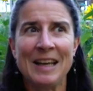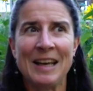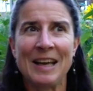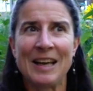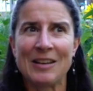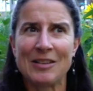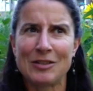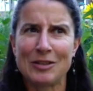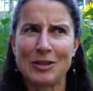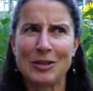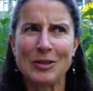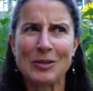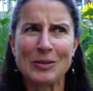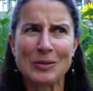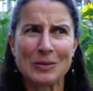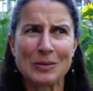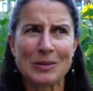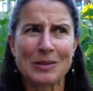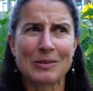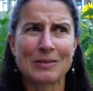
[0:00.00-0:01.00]

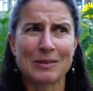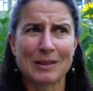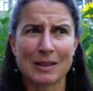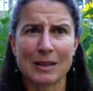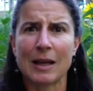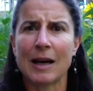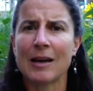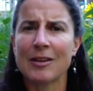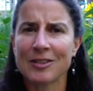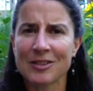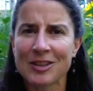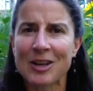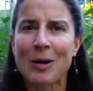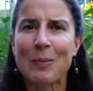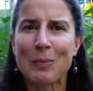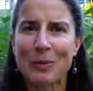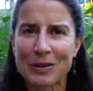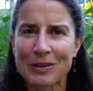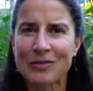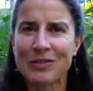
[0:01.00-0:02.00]
until the last
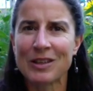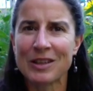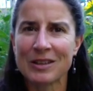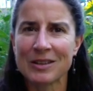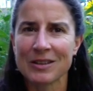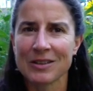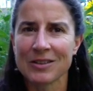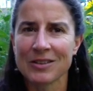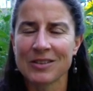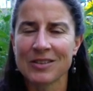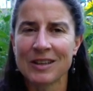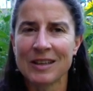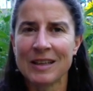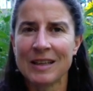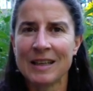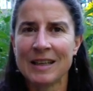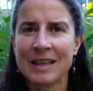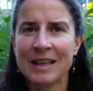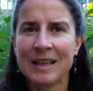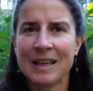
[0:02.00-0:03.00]
couple of years.
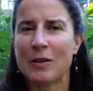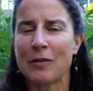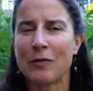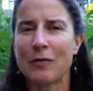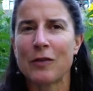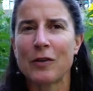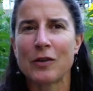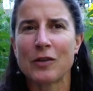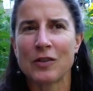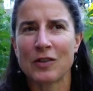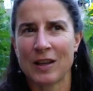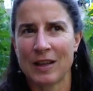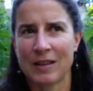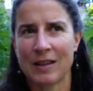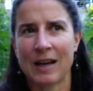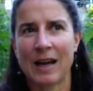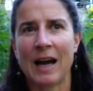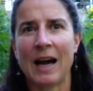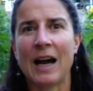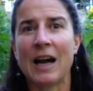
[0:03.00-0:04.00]
The first thing
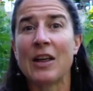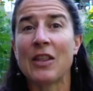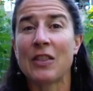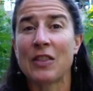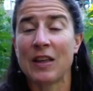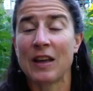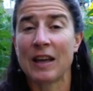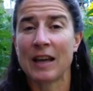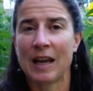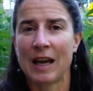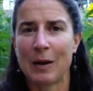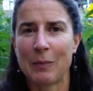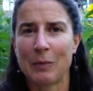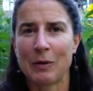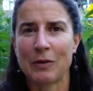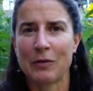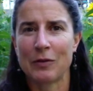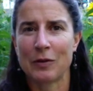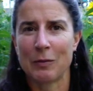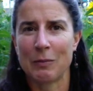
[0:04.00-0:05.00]
that I think
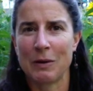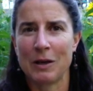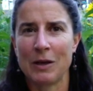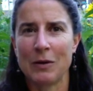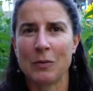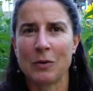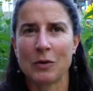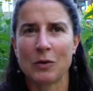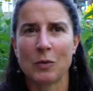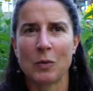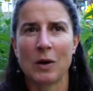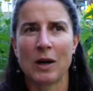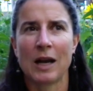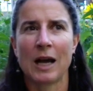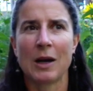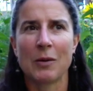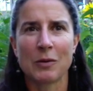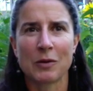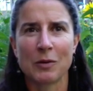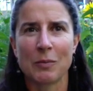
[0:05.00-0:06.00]
happened for me was when
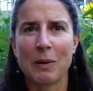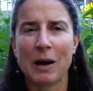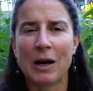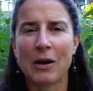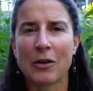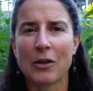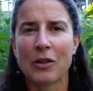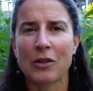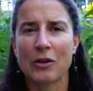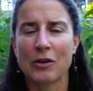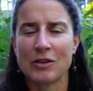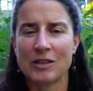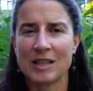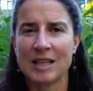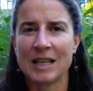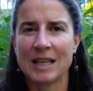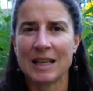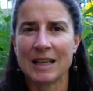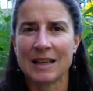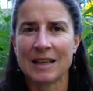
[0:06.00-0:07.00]
I was about
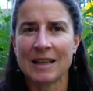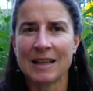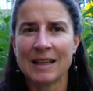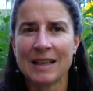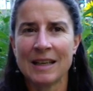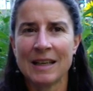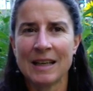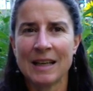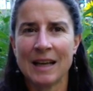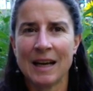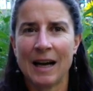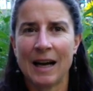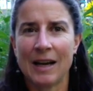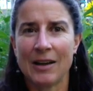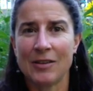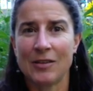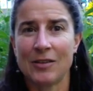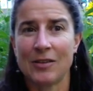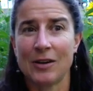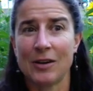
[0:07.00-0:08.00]
13,
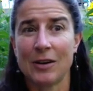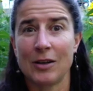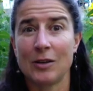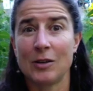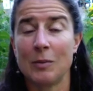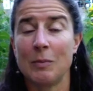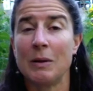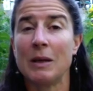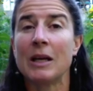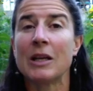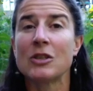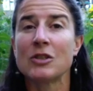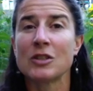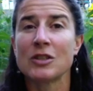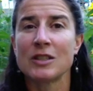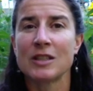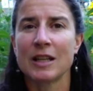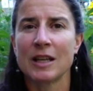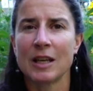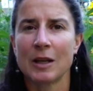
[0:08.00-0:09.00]
I started to be
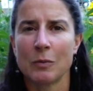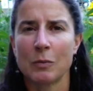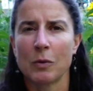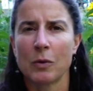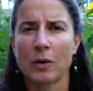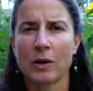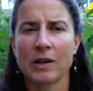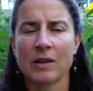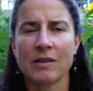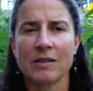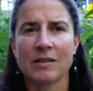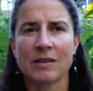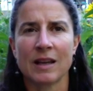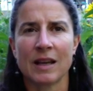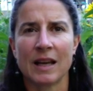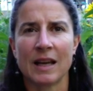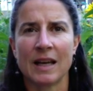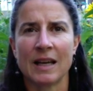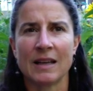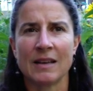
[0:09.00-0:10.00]
interested in boys,
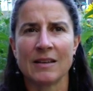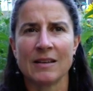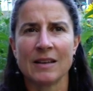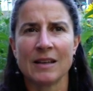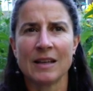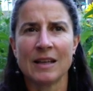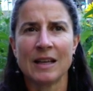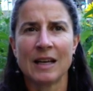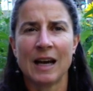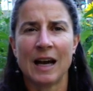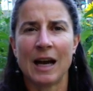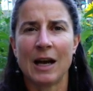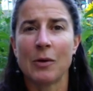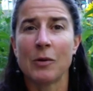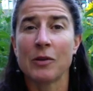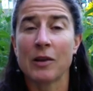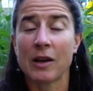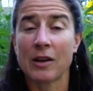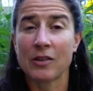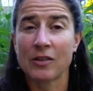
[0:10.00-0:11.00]
and I
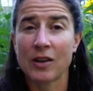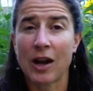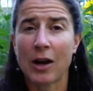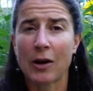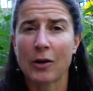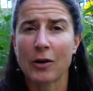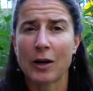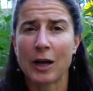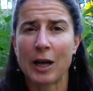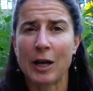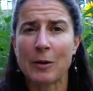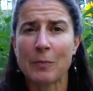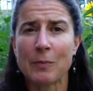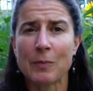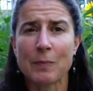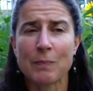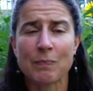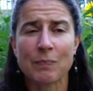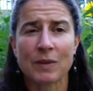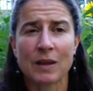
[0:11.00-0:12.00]
was at a soccer camp.
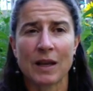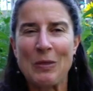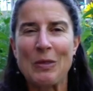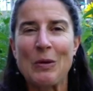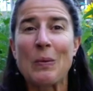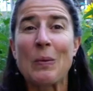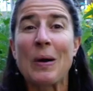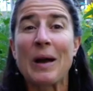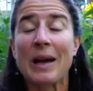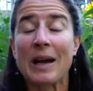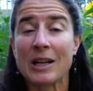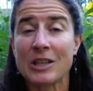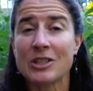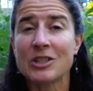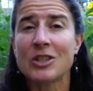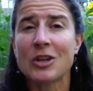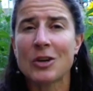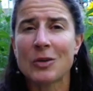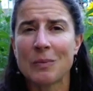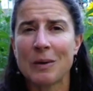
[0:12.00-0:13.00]
The way I
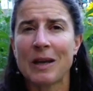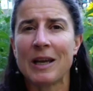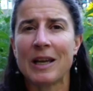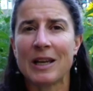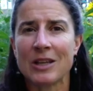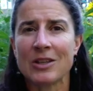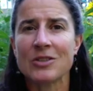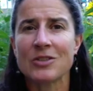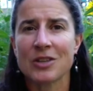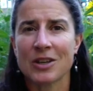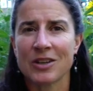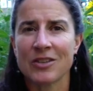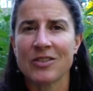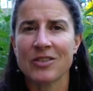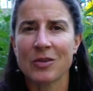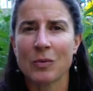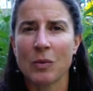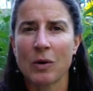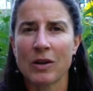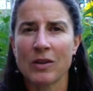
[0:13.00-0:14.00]
showed my
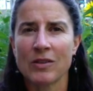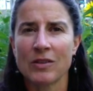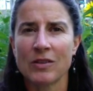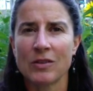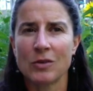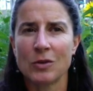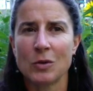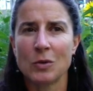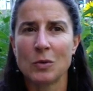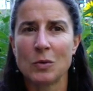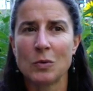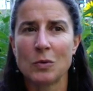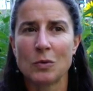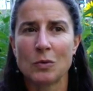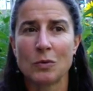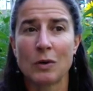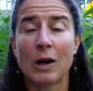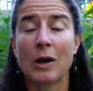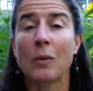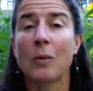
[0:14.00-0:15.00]
interest was to
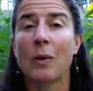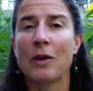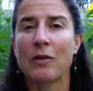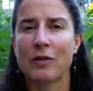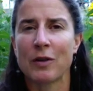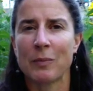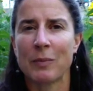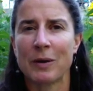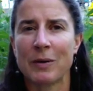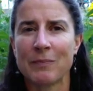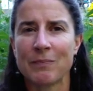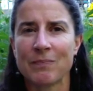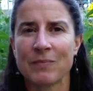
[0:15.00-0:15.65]
run away from him.